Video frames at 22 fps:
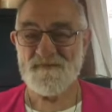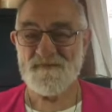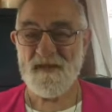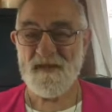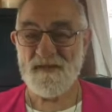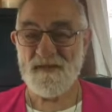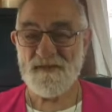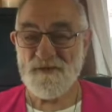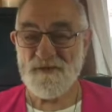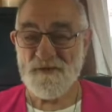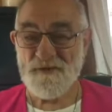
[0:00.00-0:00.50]

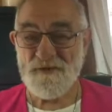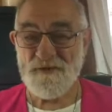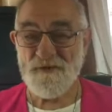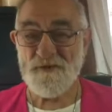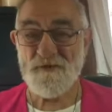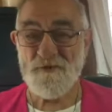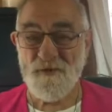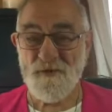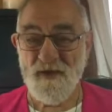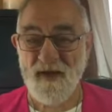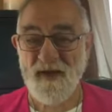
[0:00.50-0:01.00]
And
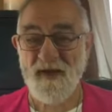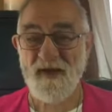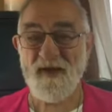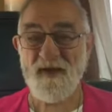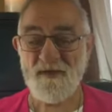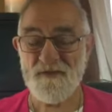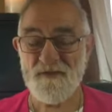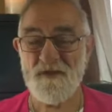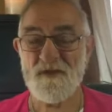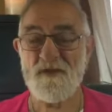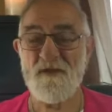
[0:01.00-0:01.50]
you are
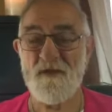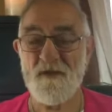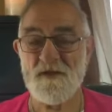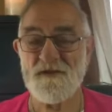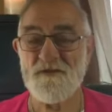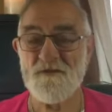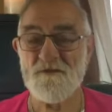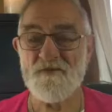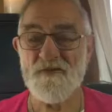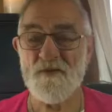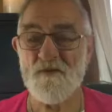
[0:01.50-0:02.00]
the light
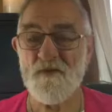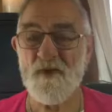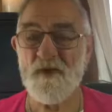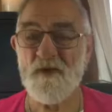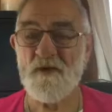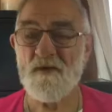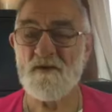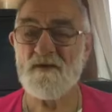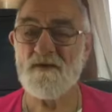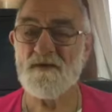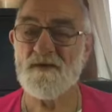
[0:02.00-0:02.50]
of the
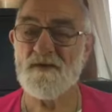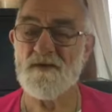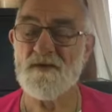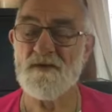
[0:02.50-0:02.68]
world.